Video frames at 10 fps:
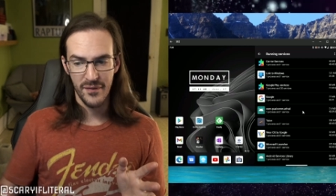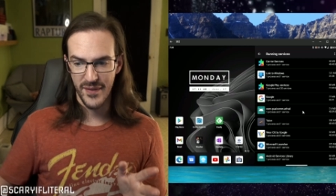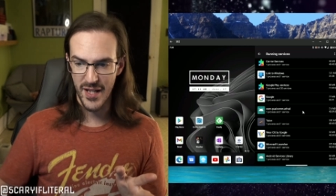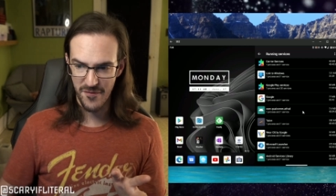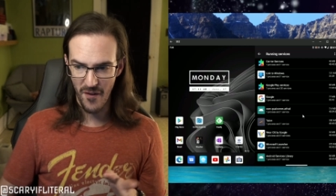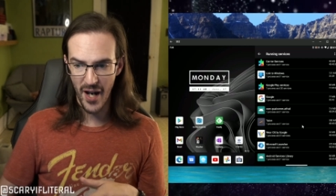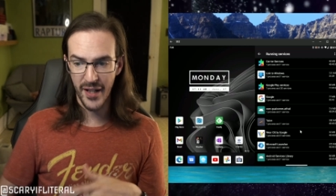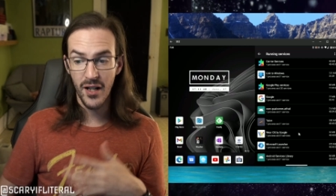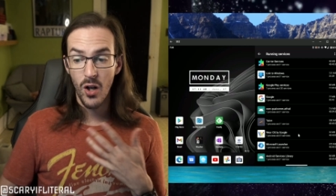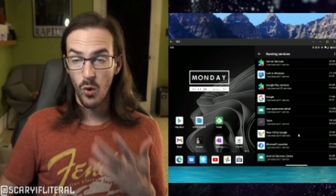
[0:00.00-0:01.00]
That's
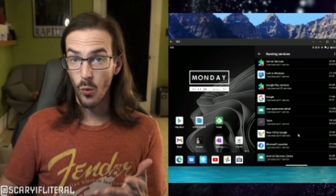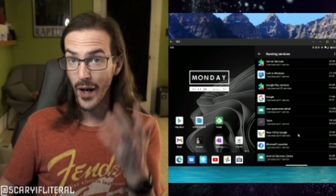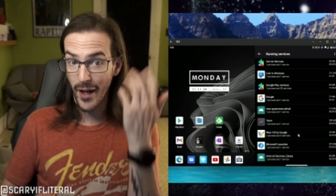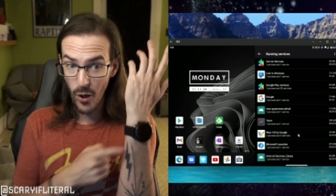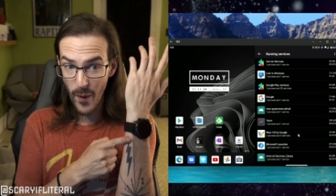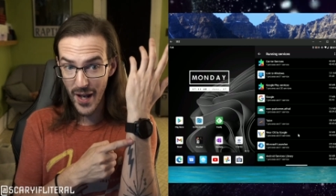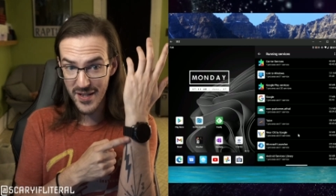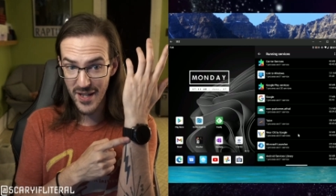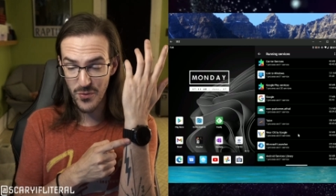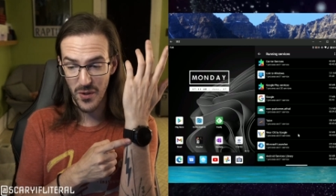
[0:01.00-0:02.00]
fine. Wear
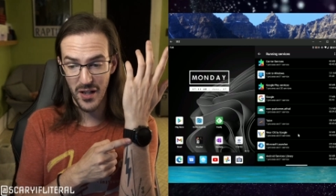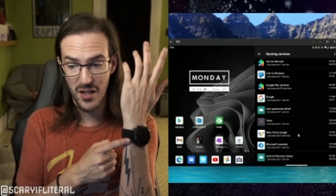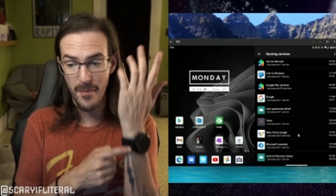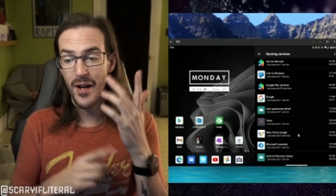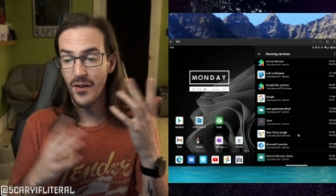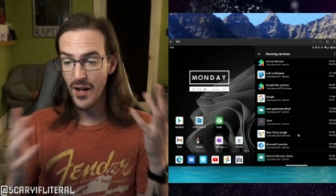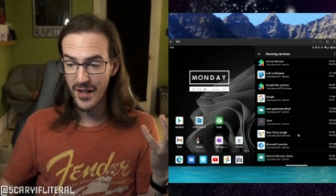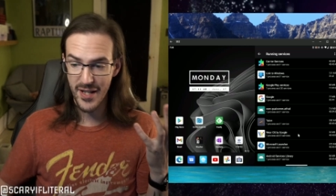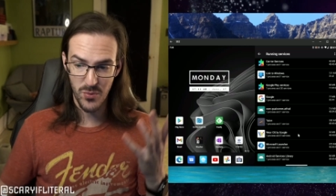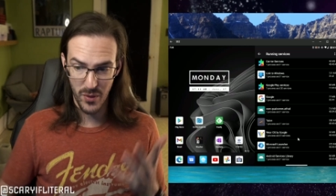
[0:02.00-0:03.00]
OS is running in the
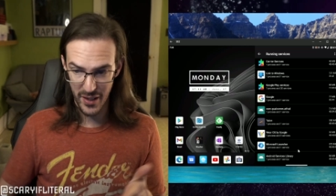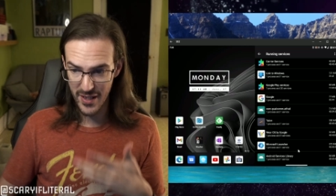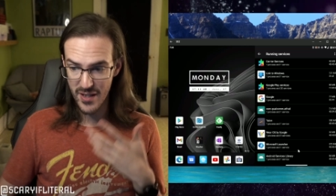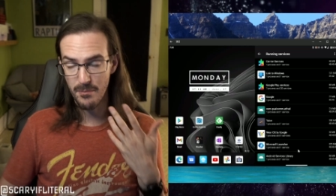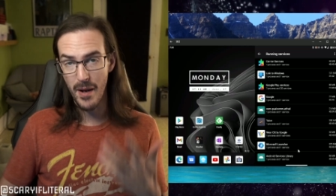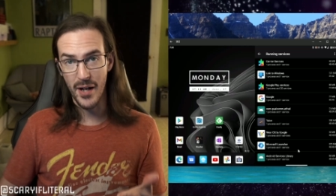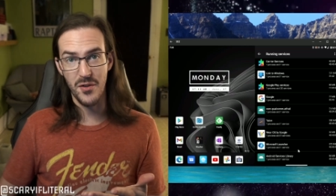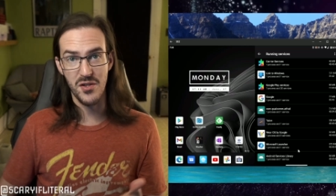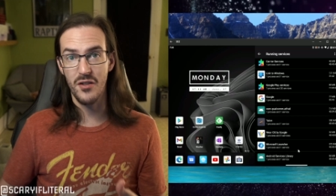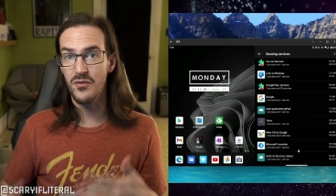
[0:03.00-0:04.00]
background is what it is.
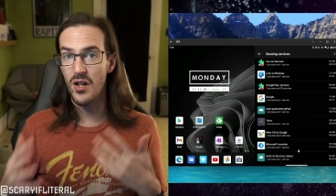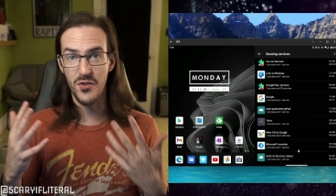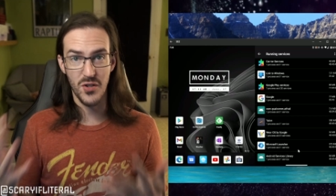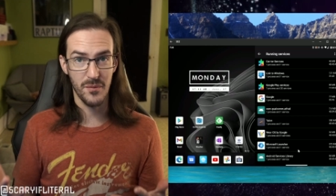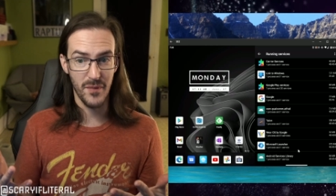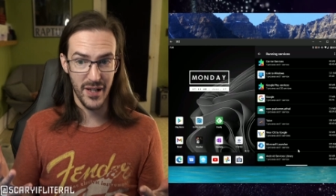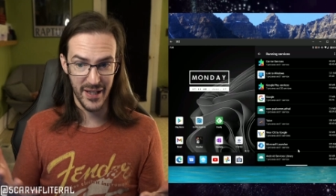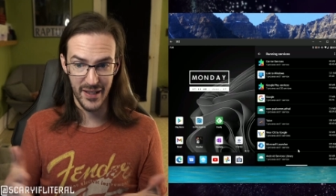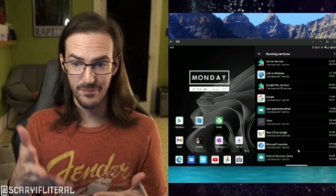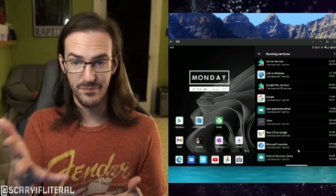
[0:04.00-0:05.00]
Microsoft Launcher,
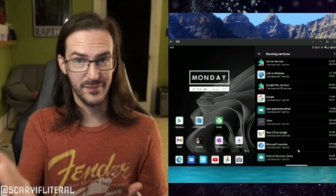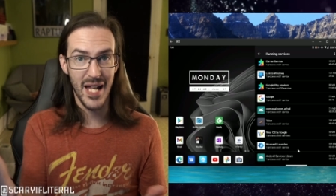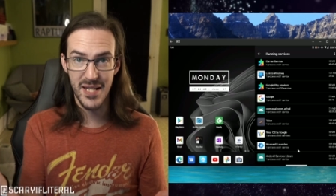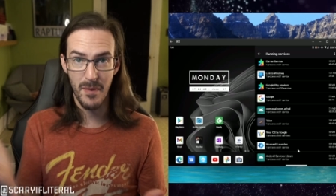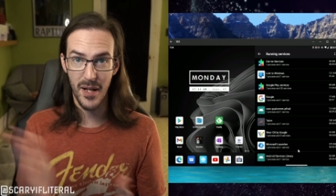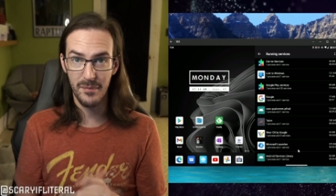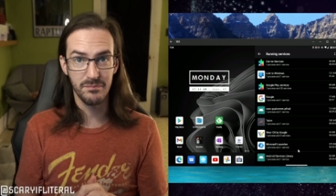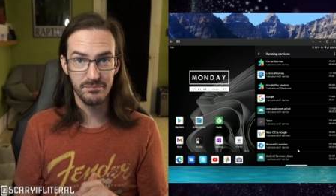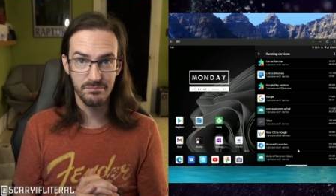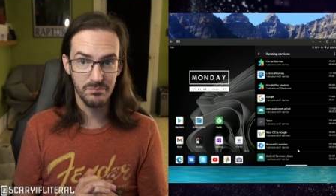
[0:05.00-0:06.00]
again, that's my
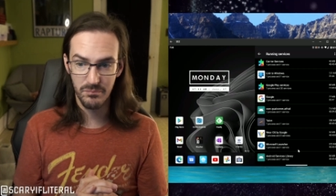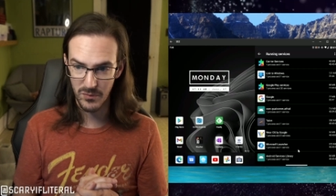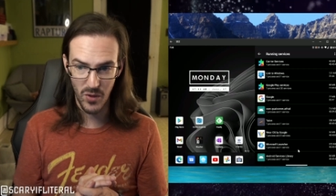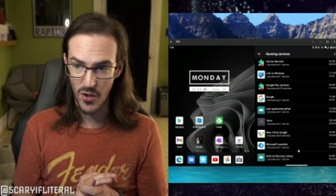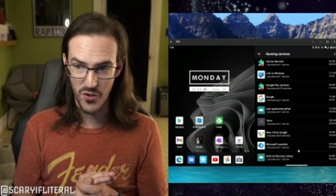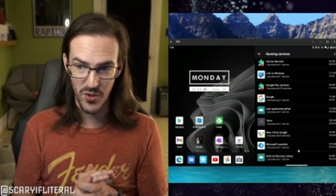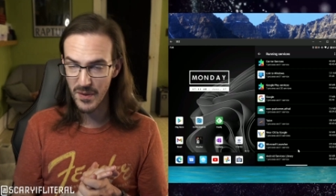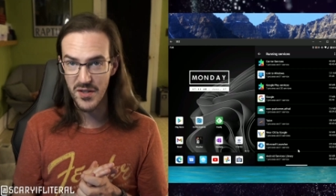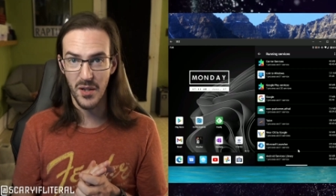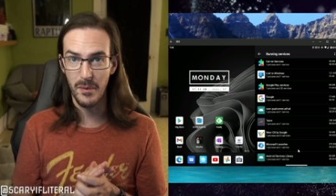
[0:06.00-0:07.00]
launcher
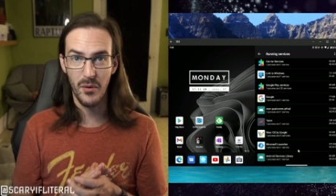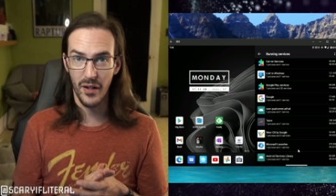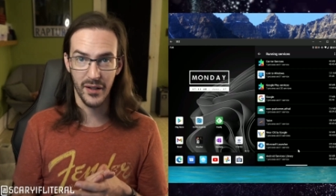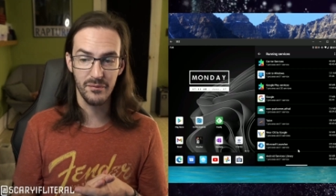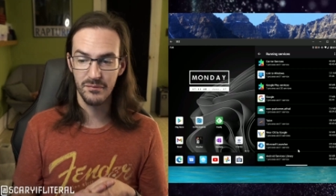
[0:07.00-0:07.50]
it's going to be running.